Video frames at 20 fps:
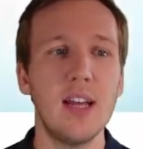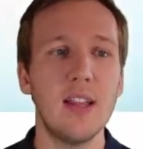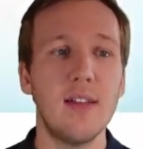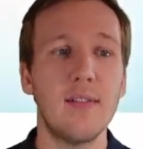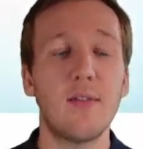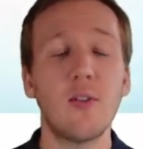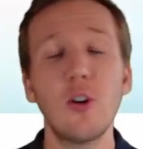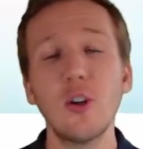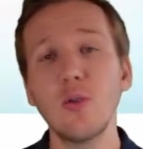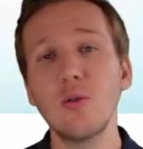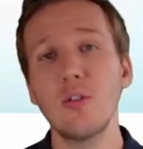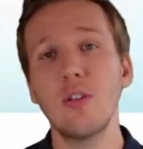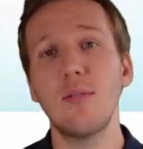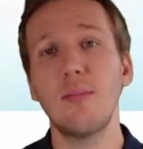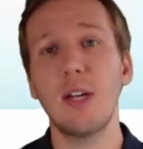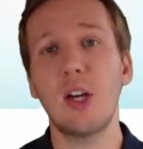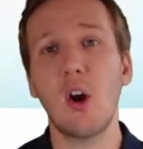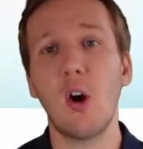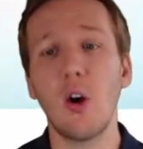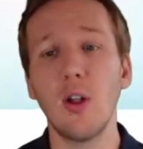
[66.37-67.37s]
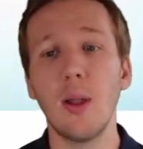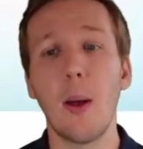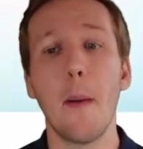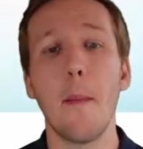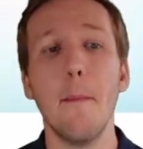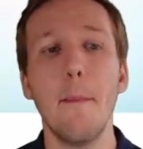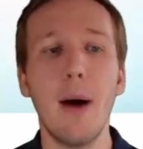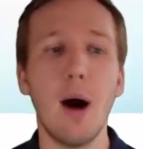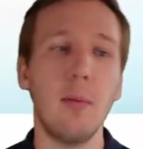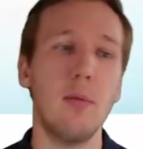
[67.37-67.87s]
The first one would be called
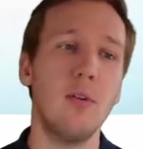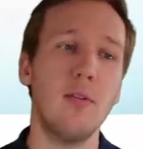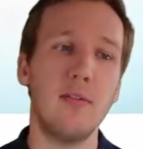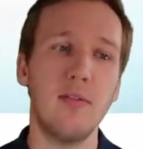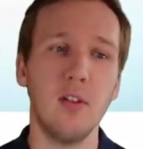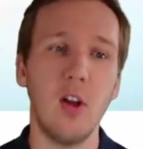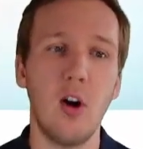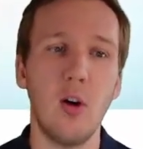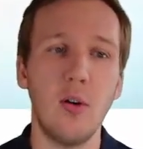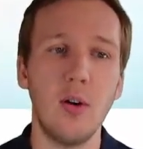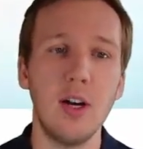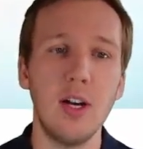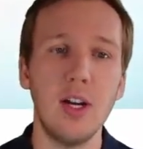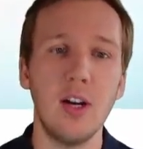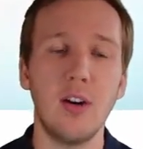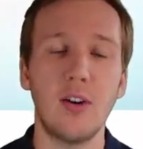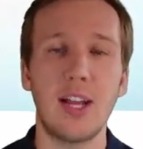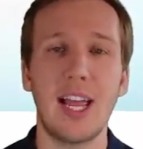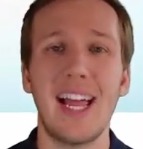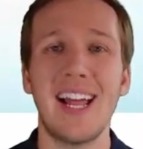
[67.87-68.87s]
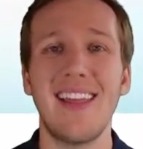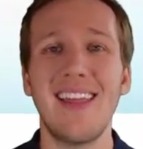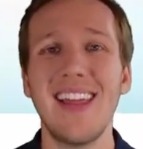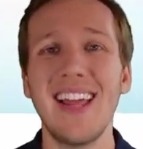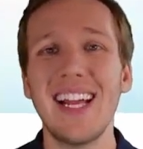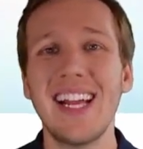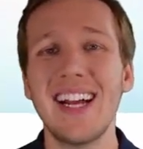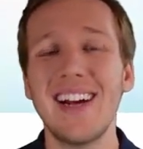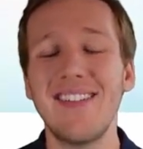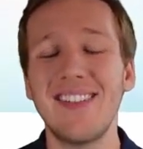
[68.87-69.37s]
bubble flow. Okay,
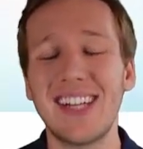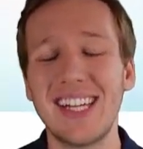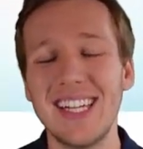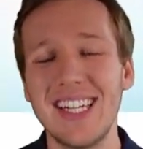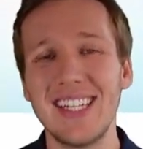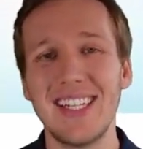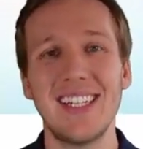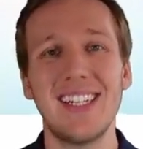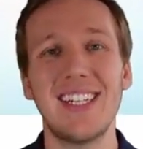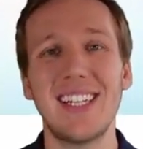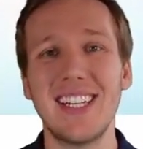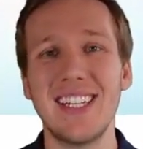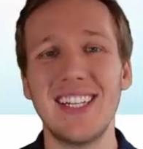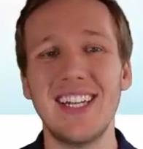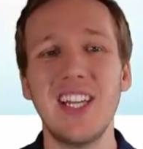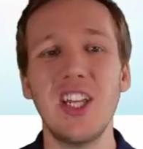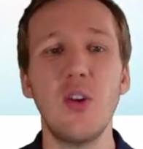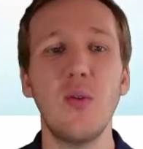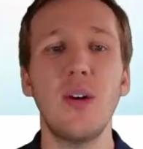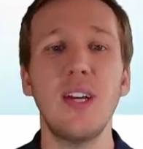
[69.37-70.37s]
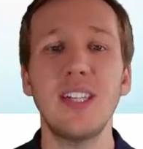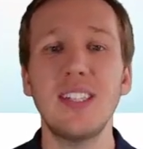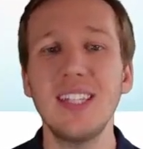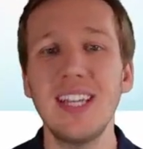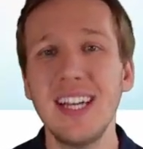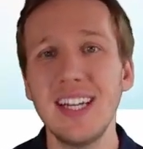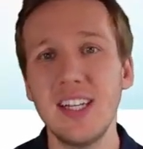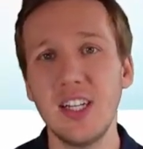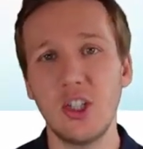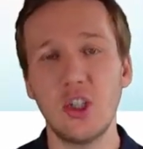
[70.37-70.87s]
think of continuous
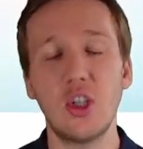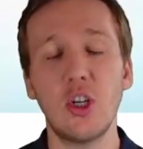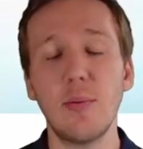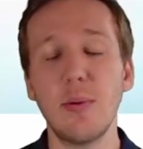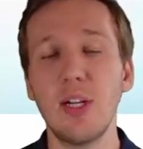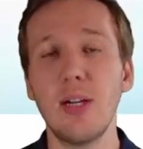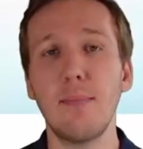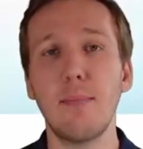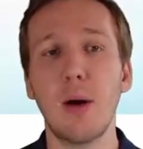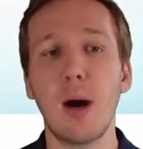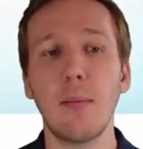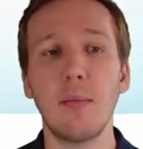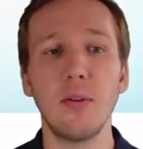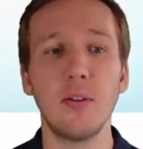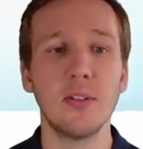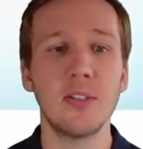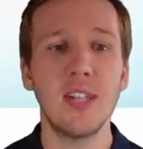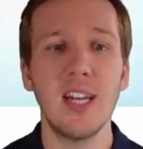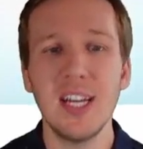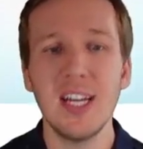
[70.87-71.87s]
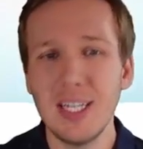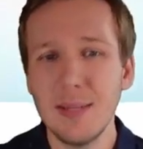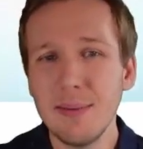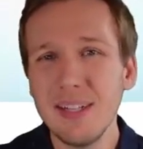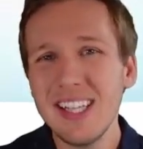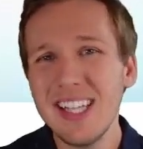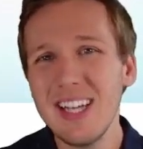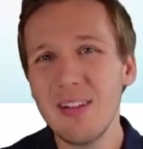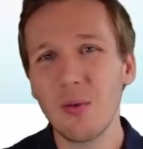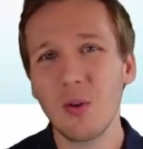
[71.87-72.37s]
distributed bubbles,
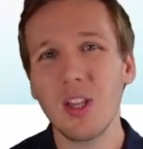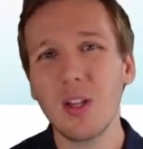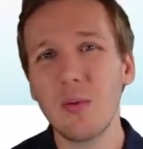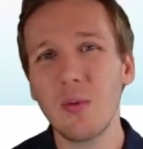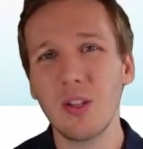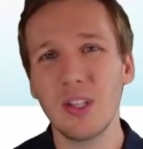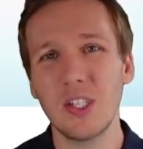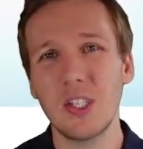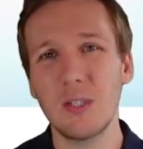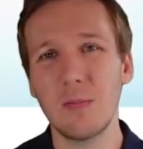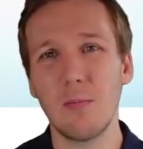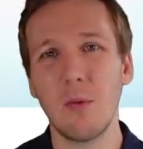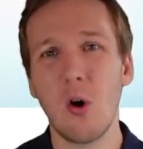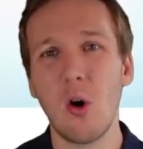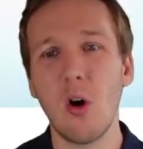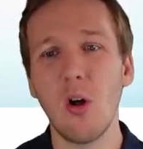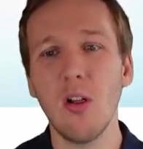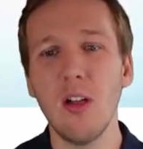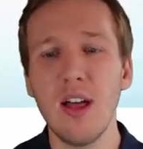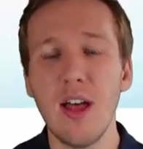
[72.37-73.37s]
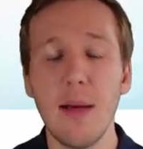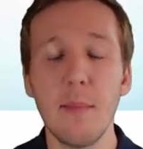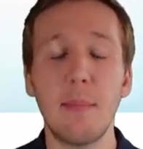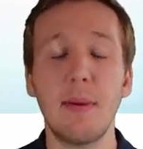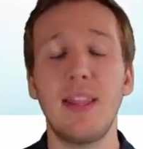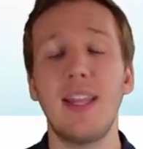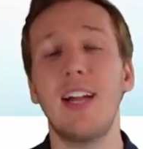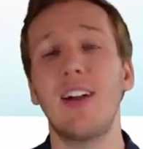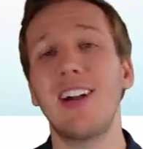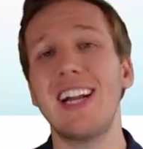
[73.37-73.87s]
typically really small,
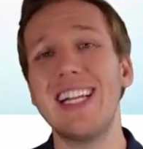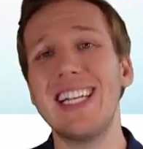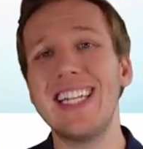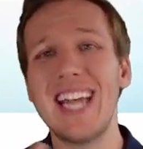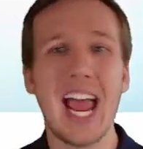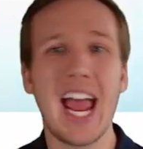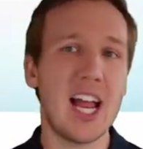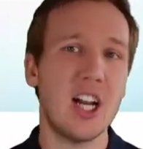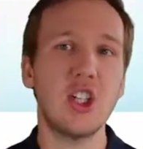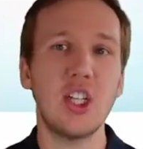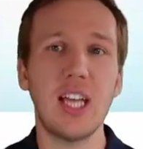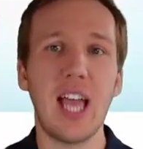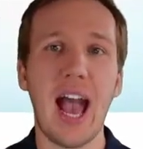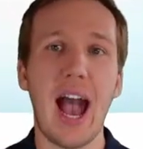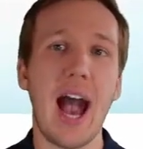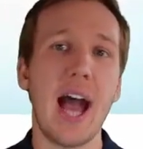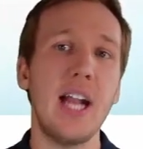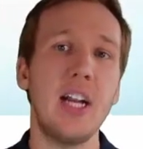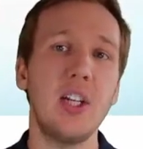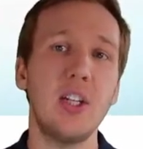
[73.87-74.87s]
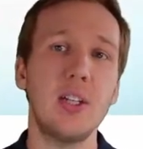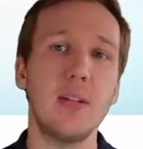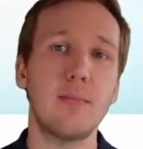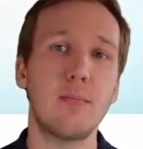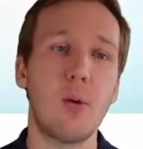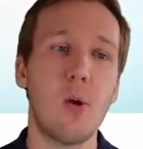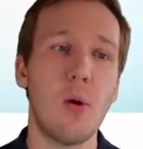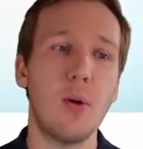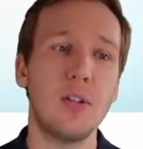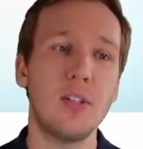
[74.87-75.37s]
but they are intentionally added to the
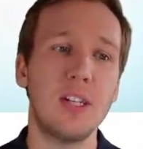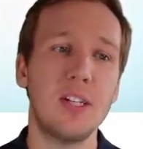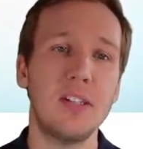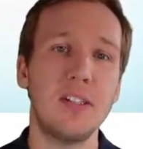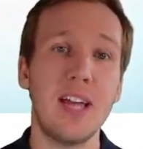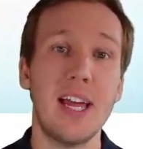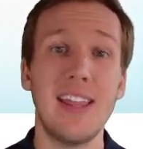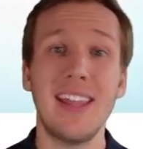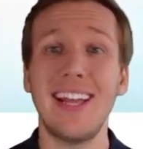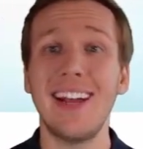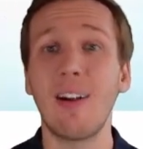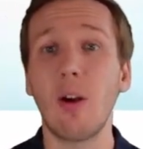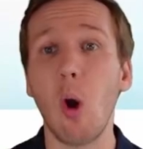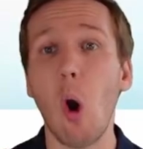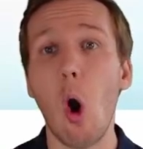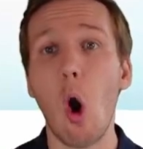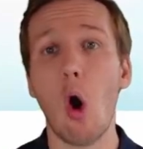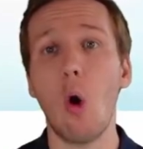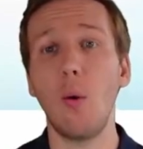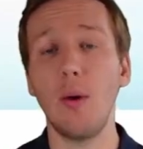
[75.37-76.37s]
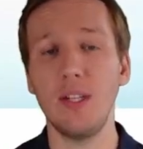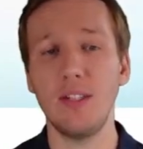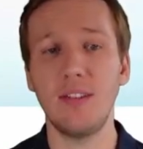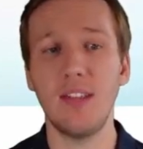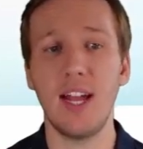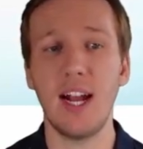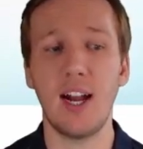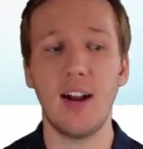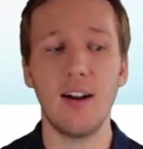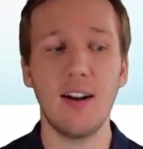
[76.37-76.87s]
process and they are always
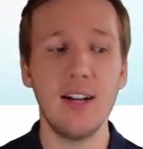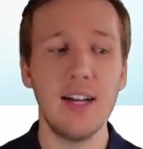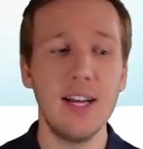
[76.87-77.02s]
there.